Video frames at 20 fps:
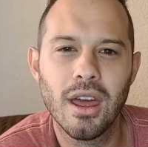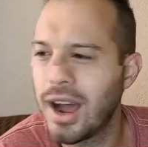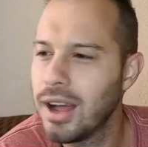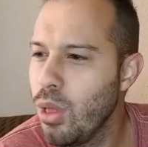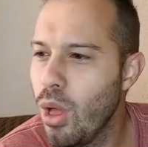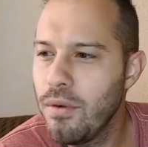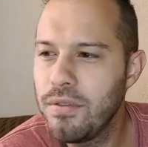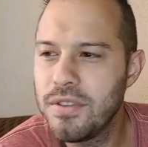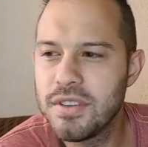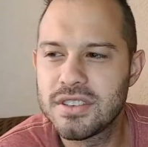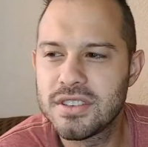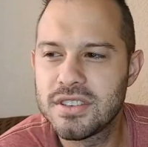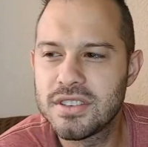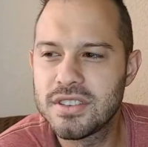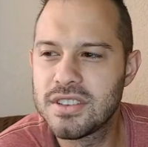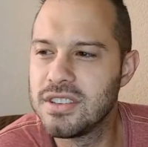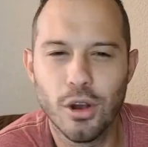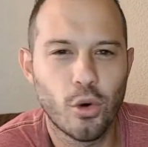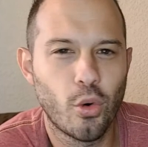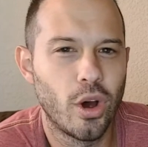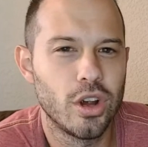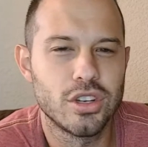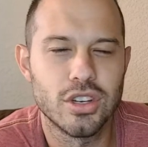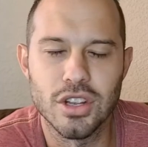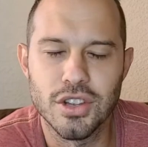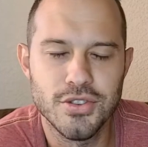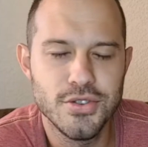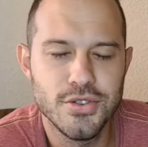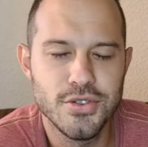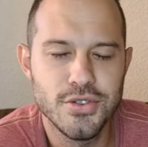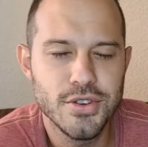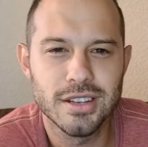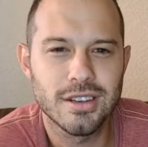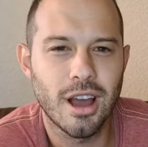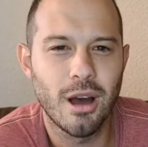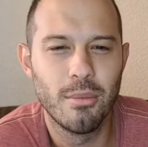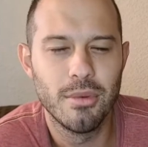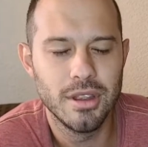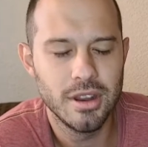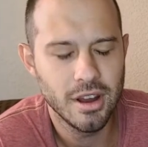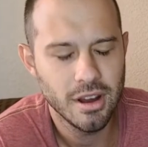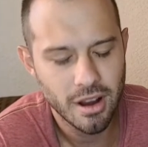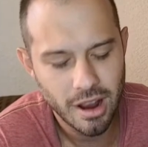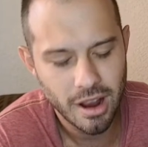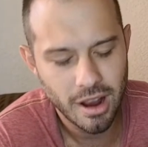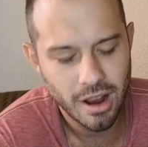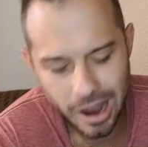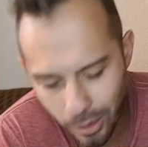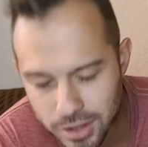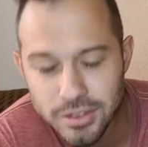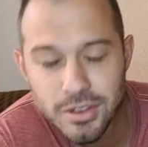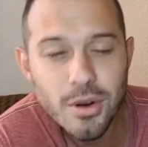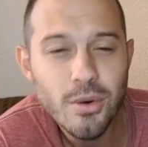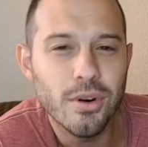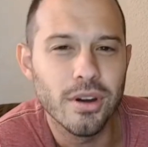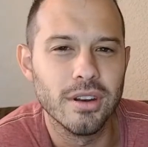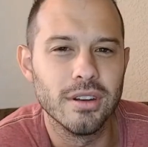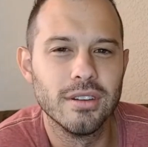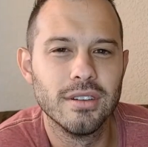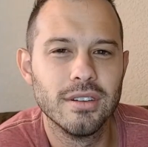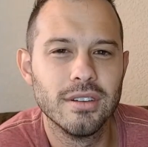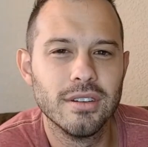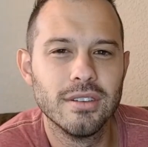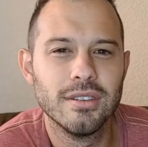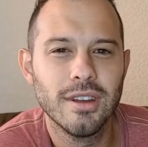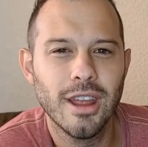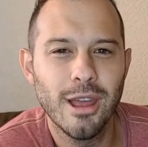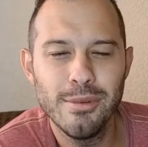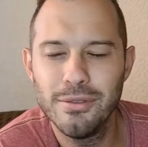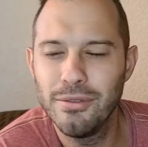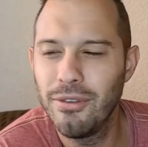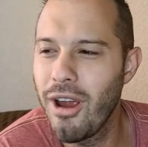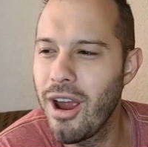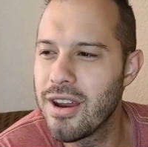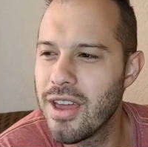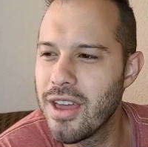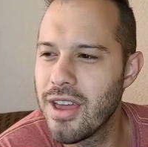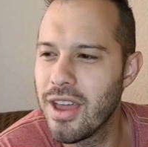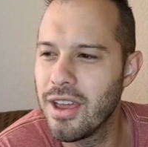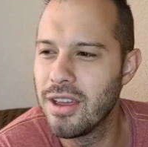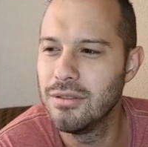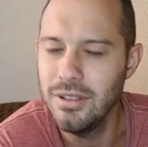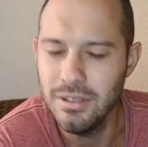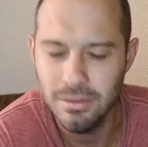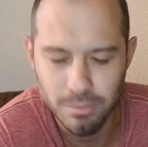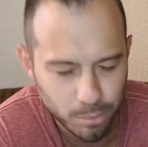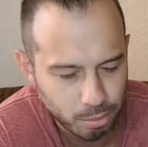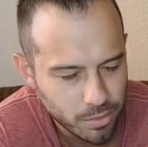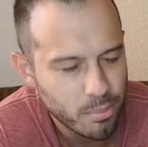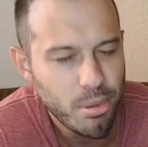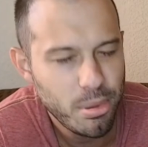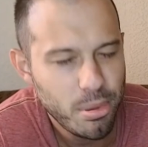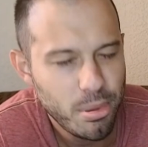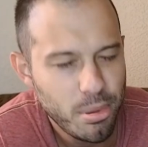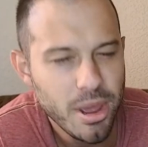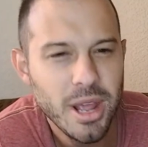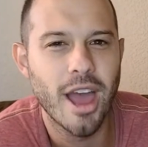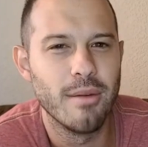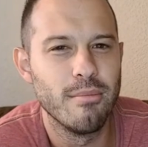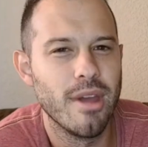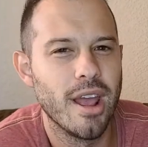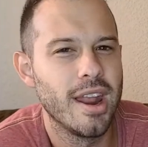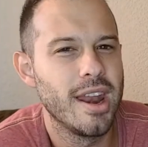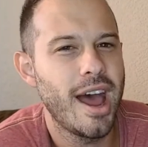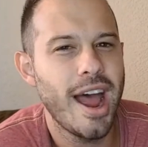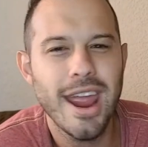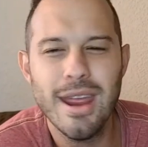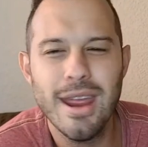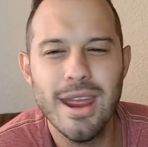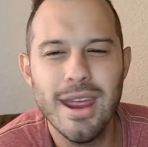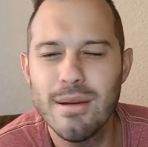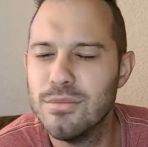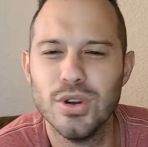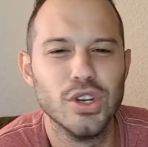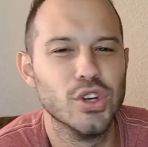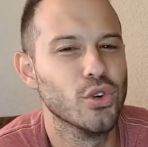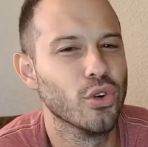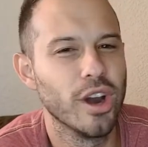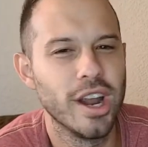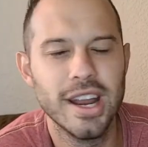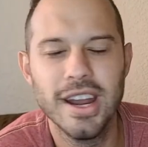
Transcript: I love the sincere questions. You guys come in here. How are you doing? Happy Friday. Big Ben, man. I am doing